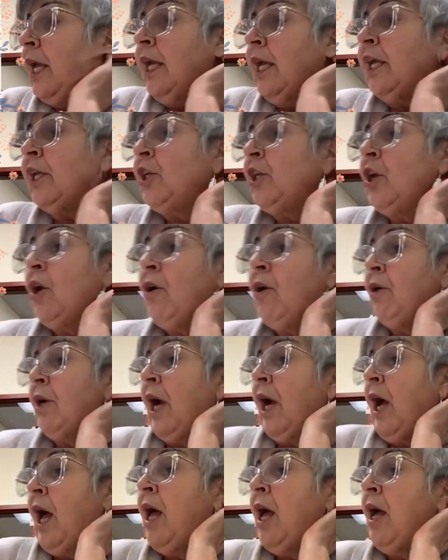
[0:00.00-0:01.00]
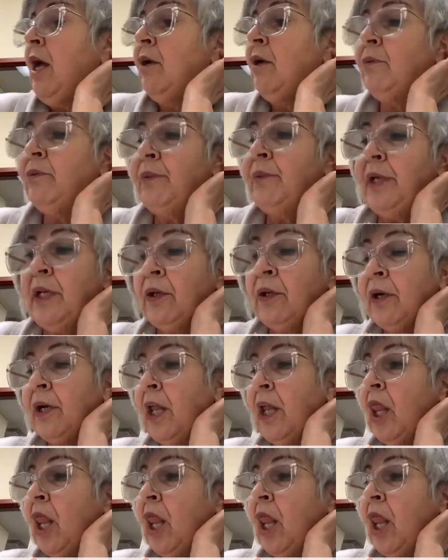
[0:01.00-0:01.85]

In yoga, we learn a